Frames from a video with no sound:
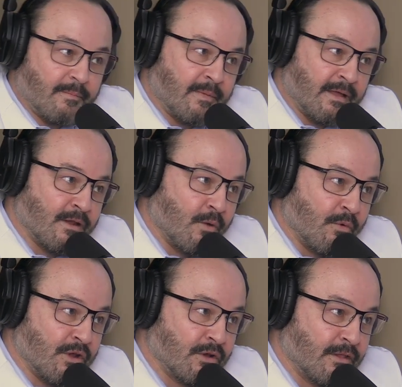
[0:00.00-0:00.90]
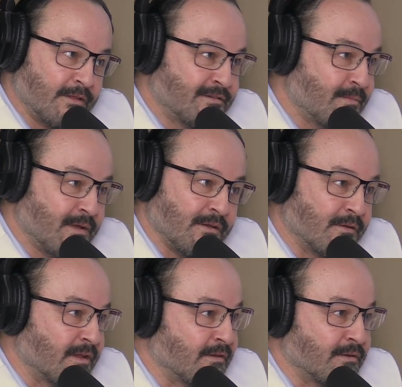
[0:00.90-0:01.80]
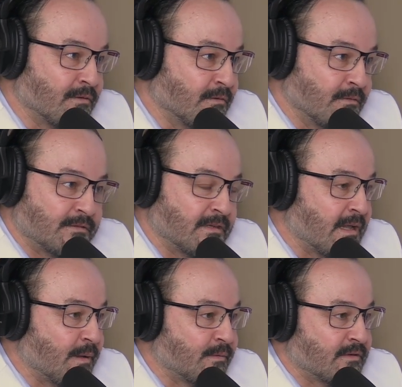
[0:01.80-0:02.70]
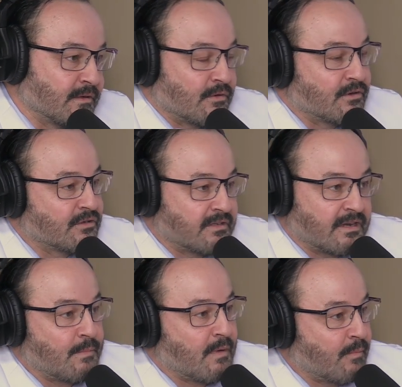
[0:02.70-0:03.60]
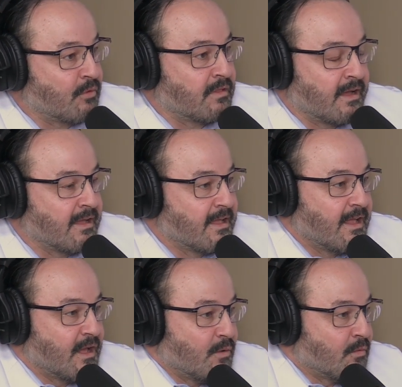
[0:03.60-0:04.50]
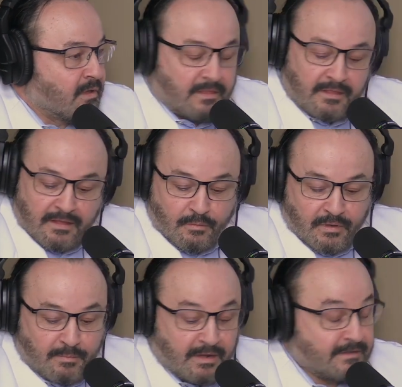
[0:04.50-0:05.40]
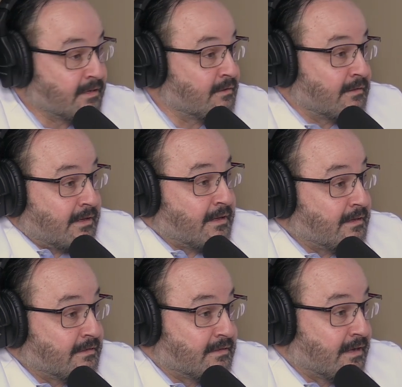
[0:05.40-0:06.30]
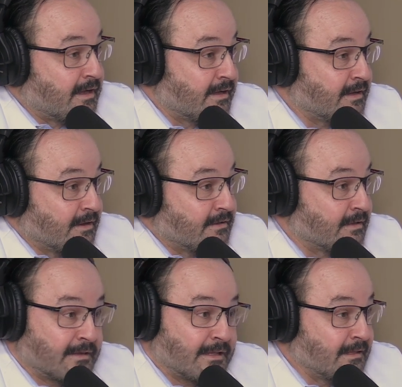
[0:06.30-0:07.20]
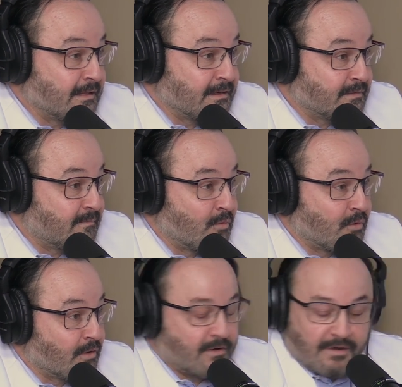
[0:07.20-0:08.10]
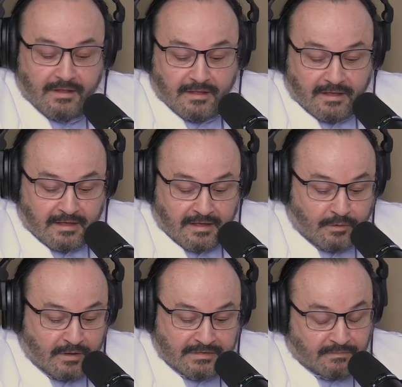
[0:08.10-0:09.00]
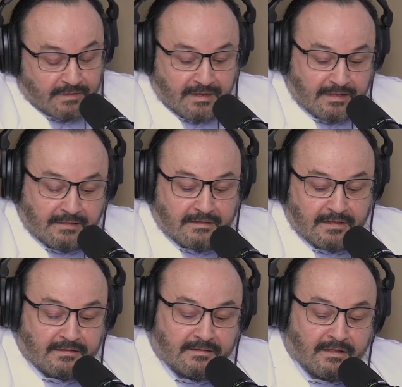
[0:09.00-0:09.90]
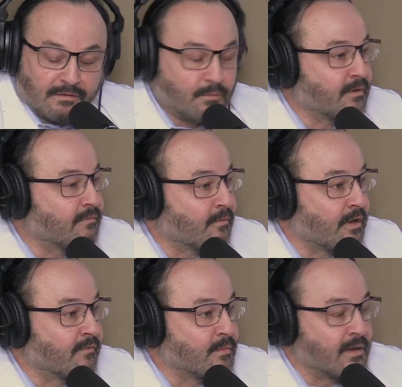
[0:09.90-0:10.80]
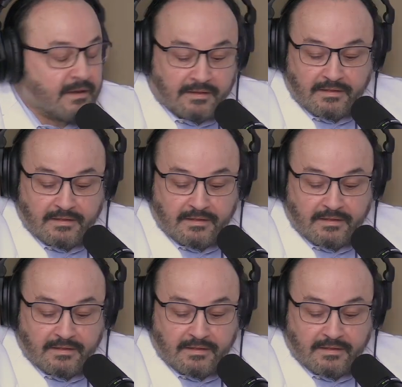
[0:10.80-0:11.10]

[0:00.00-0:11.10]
But when you go to the gym and you can do sit-ups and crunches and keep up with the bicycle ladies, the cycling ladies more aggressively, then I think that's a win for everybody.